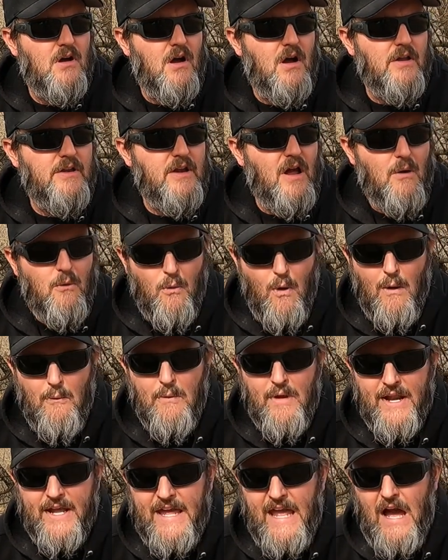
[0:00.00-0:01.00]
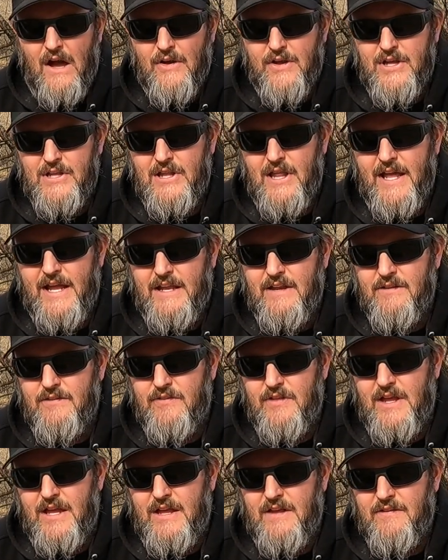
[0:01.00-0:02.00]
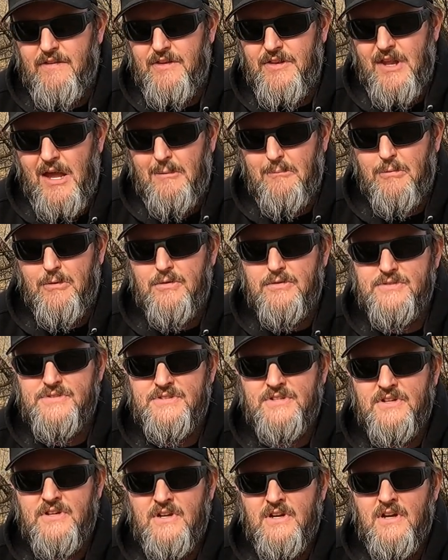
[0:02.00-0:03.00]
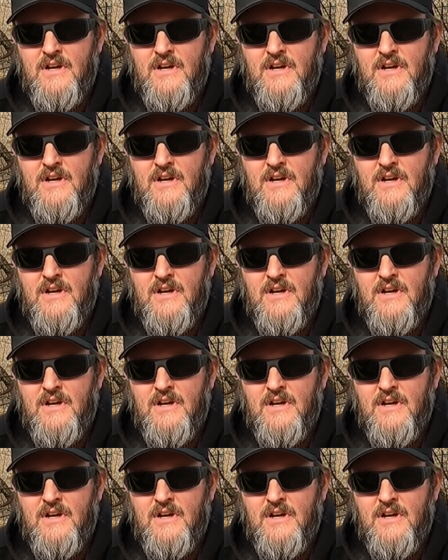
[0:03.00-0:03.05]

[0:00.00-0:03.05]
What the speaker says: I want to calculate the numbers,